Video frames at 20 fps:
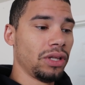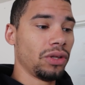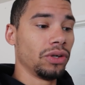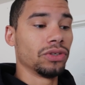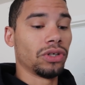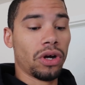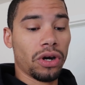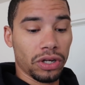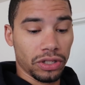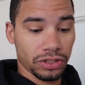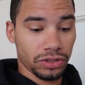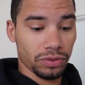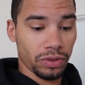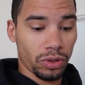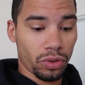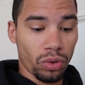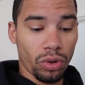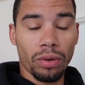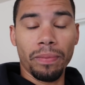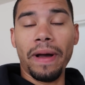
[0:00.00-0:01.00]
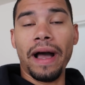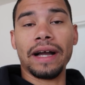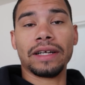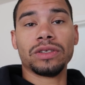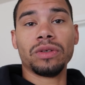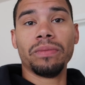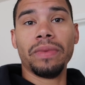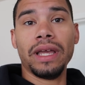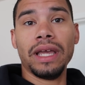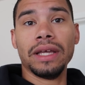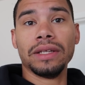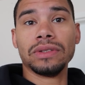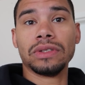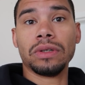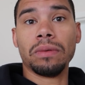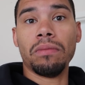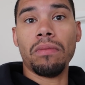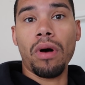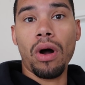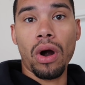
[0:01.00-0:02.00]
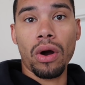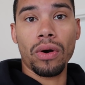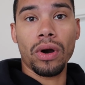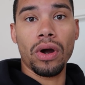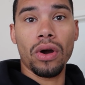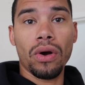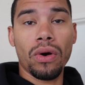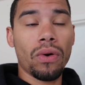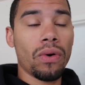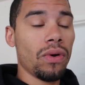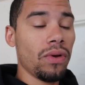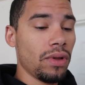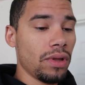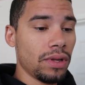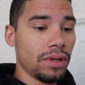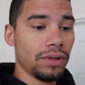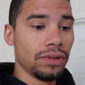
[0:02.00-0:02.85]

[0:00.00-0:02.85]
those RS3 cool packs will be in tomorrow,